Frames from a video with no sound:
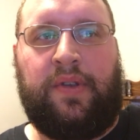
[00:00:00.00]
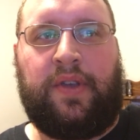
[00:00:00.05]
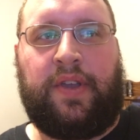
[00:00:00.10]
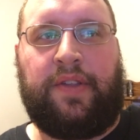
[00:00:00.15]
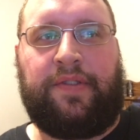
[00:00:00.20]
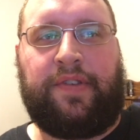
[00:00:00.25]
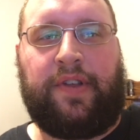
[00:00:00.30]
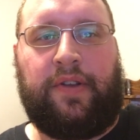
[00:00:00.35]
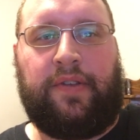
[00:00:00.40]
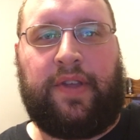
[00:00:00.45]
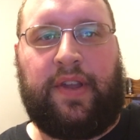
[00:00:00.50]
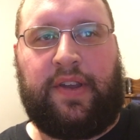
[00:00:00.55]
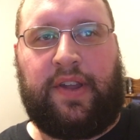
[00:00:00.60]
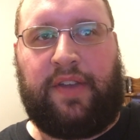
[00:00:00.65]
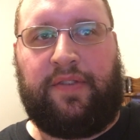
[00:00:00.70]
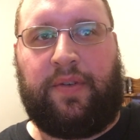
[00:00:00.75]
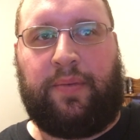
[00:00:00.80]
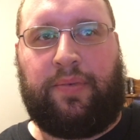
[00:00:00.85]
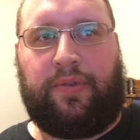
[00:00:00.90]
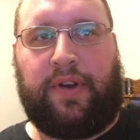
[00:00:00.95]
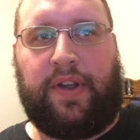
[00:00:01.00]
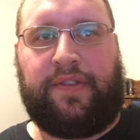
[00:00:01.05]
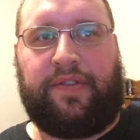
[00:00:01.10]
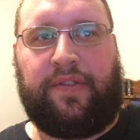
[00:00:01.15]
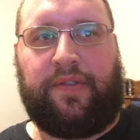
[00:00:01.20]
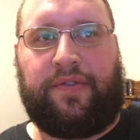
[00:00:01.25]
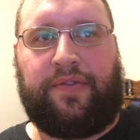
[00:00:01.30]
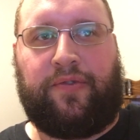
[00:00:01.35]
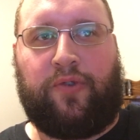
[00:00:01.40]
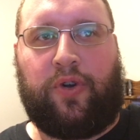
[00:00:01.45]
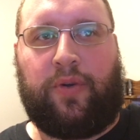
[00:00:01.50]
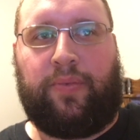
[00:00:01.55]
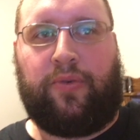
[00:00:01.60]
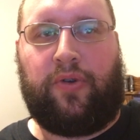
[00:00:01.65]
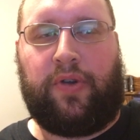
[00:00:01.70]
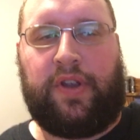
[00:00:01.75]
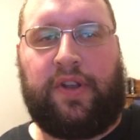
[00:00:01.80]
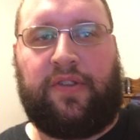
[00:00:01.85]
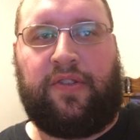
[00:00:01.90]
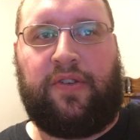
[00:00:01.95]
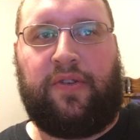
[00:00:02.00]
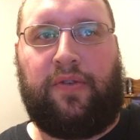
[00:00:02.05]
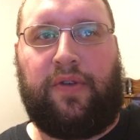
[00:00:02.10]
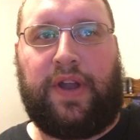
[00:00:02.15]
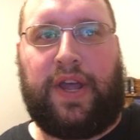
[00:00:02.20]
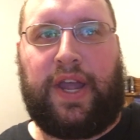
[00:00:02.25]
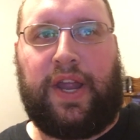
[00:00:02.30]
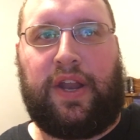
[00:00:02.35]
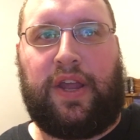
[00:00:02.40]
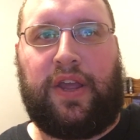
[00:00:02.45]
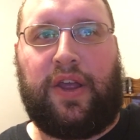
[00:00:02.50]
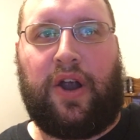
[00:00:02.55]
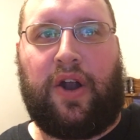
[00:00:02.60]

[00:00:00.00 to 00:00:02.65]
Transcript: consider that David Price's 4.29